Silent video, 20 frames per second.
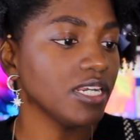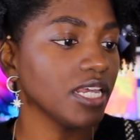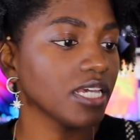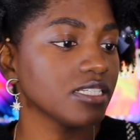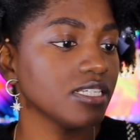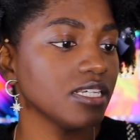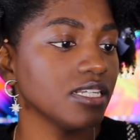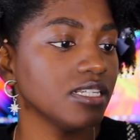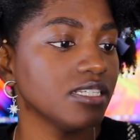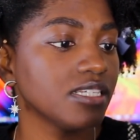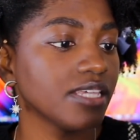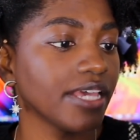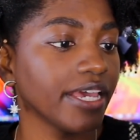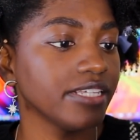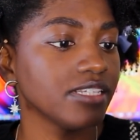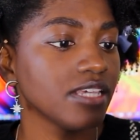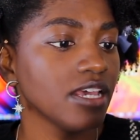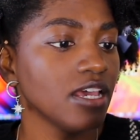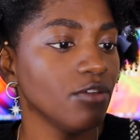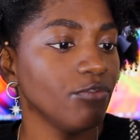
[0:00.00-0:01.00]
Nixon
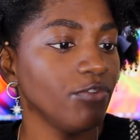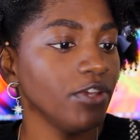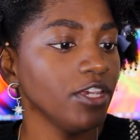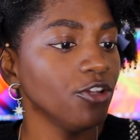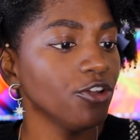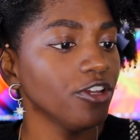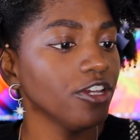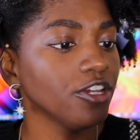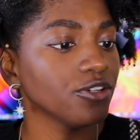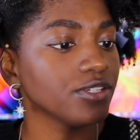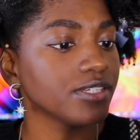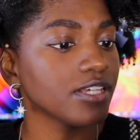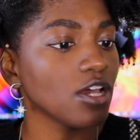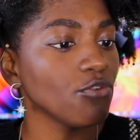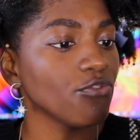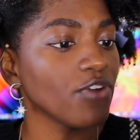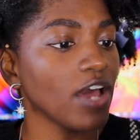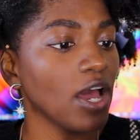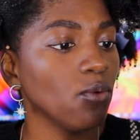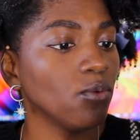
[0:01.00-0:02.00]
says, figuring
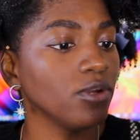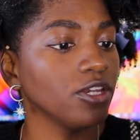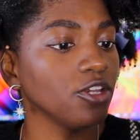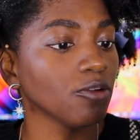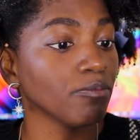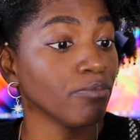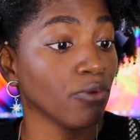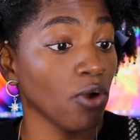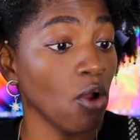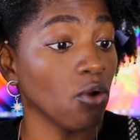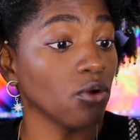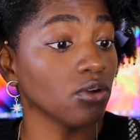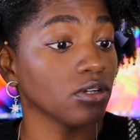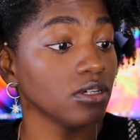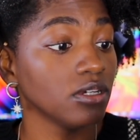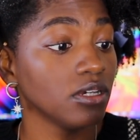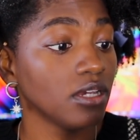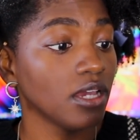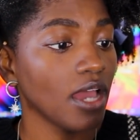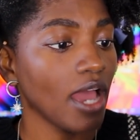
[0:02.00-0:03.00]
yourself out when you're broke.
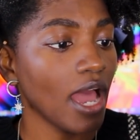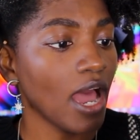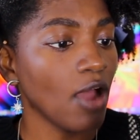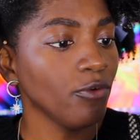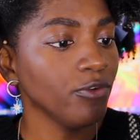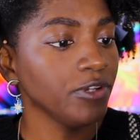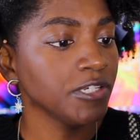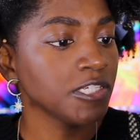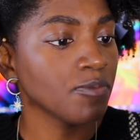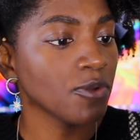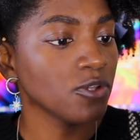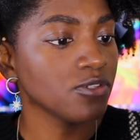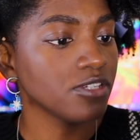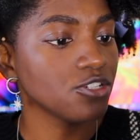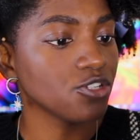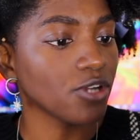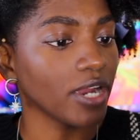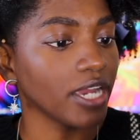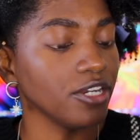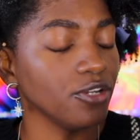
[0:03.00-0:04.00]
How are we supposed to
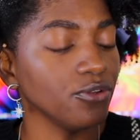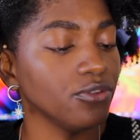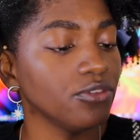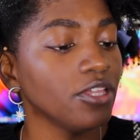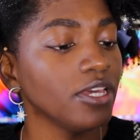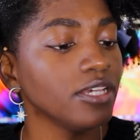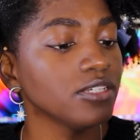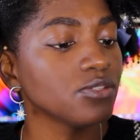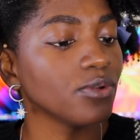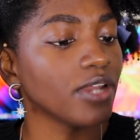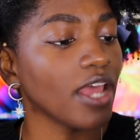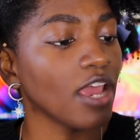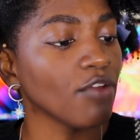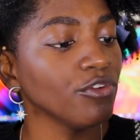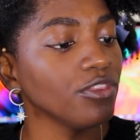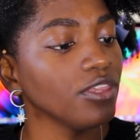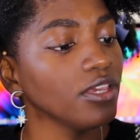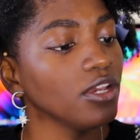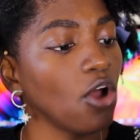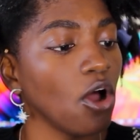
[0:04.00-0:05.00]
try new things when
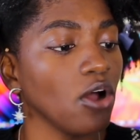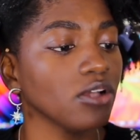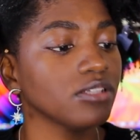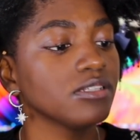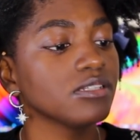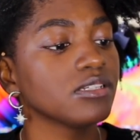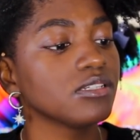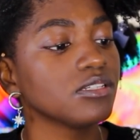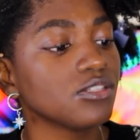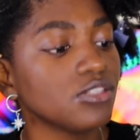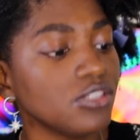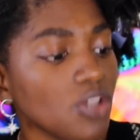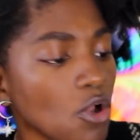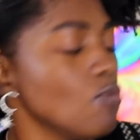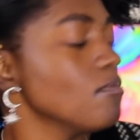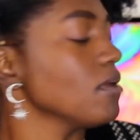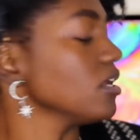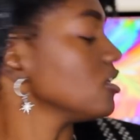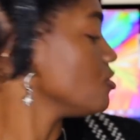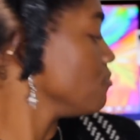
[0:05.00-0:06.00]
everything costs so
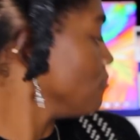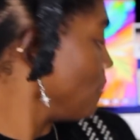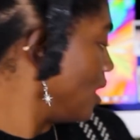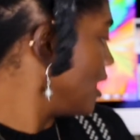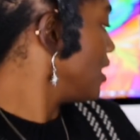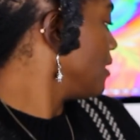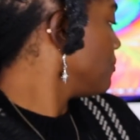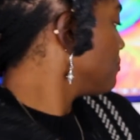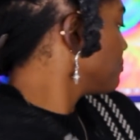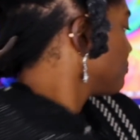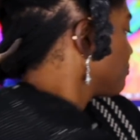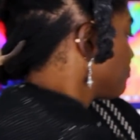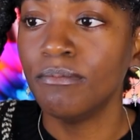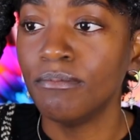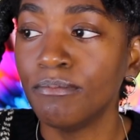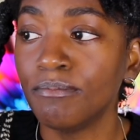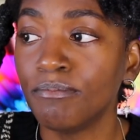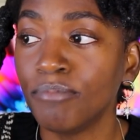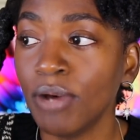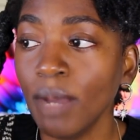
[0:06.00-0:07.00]
much money?
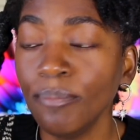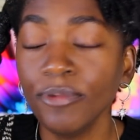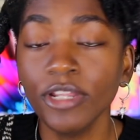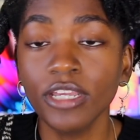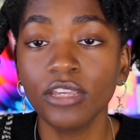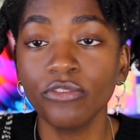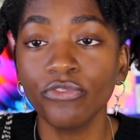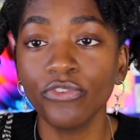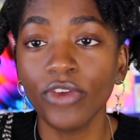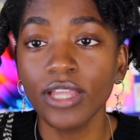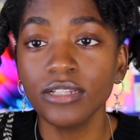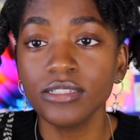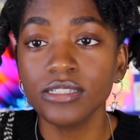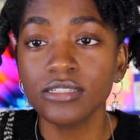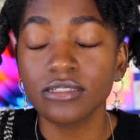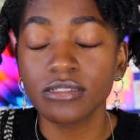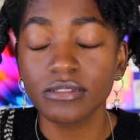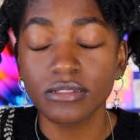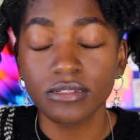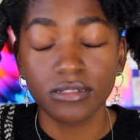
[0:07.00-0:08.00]
Public
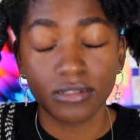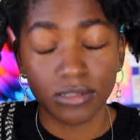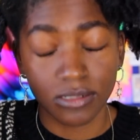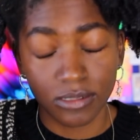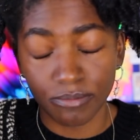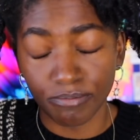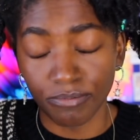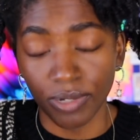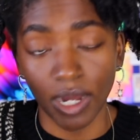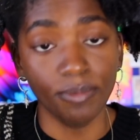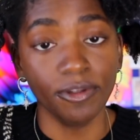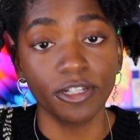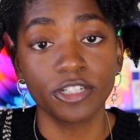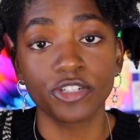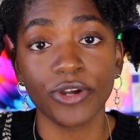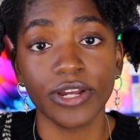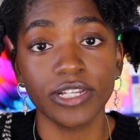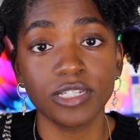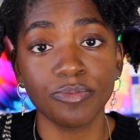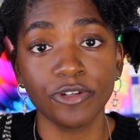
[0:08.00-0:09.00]
events, public
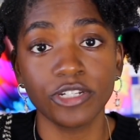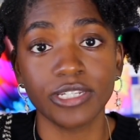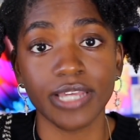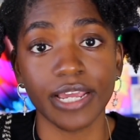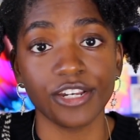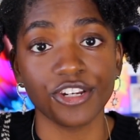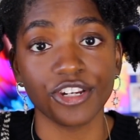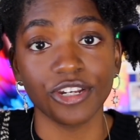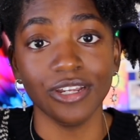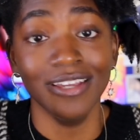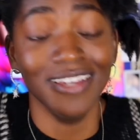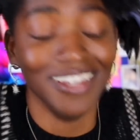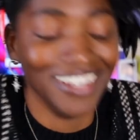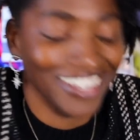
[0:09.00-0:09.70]
transportation.